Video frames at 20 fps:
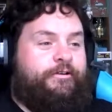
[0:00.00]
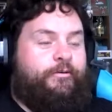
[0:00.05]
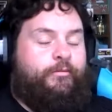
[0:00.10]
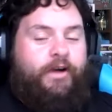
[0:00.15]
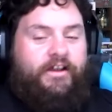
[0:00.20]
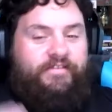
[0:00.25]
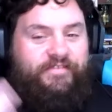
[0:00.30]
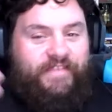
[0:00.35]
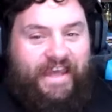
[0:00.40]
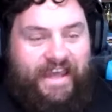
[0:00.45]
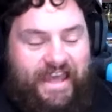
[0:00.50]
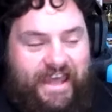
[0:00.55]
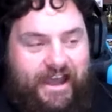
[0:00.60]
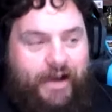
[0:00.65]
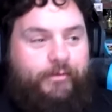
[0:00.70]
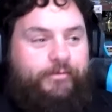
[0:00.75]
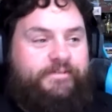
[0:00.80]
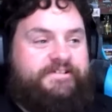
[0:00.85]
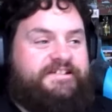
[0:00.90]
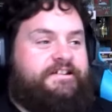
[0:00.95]
What the
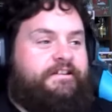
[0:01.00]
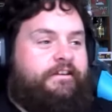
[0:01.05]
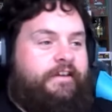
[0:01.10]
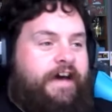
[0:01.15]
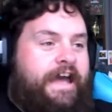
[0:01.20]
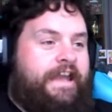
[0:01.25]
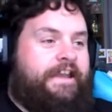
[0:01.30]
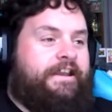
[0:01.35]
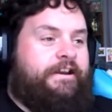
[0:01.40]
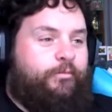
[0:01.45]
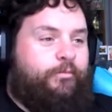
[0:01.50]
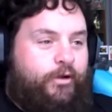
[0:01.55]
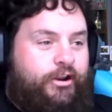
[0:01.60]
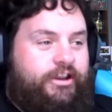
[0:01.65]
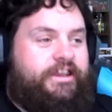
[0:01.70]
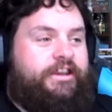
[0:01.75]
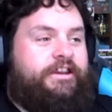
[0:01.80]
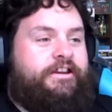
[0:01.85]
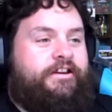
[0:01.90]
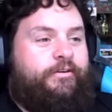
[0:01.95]
hell was it like
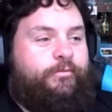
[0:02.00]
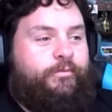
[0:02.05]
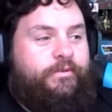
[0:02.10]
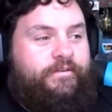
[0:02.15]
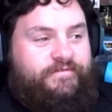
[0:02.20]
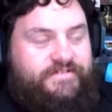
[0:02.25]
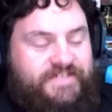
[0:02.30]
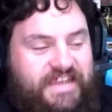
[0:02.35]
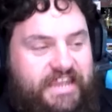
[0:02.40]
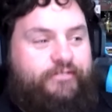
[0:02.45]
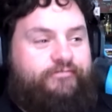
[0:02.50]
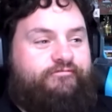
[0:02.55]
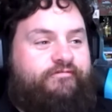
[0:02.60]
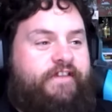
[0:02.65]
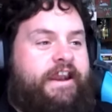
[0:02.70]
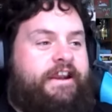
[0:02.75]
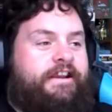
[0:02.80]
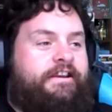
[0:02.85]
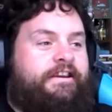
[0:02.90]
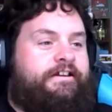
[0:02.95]
working with Daniel
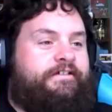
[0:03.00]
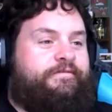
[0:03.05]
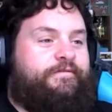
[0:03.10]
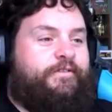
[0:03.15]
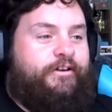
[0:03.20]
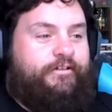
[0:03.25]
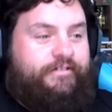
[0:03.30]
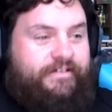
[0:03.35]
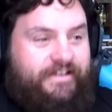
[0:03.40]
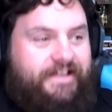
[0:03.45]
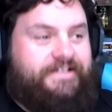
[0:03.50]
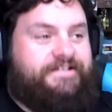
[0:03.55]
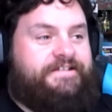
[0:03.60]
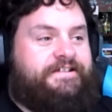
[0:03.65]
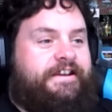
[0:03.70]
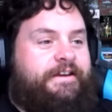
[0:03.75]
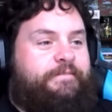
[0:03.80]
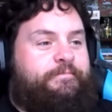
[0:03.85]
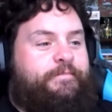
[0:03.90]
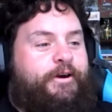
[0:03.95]
Radcliffe on Guns
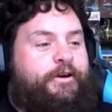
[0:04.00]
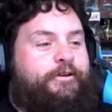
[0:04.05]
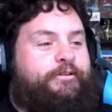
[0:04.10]
Akimbo?